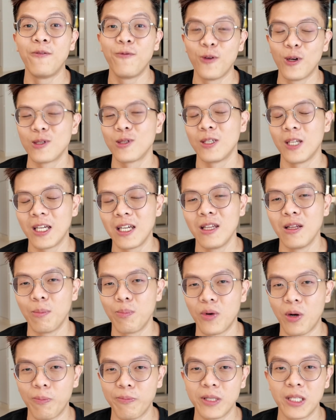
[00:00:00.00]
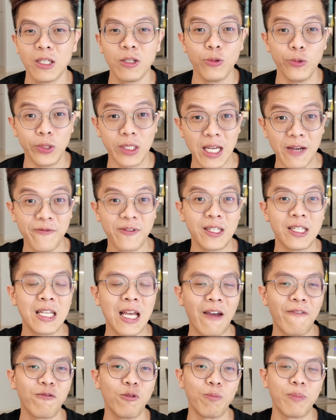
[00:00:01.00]
if you're staying in the property, you definitely
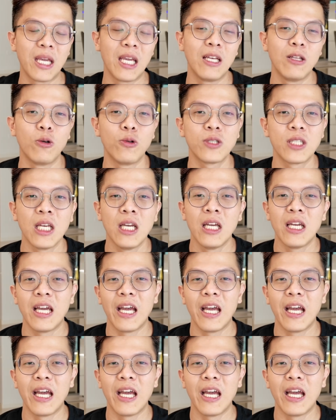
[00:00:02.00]
have to pay those.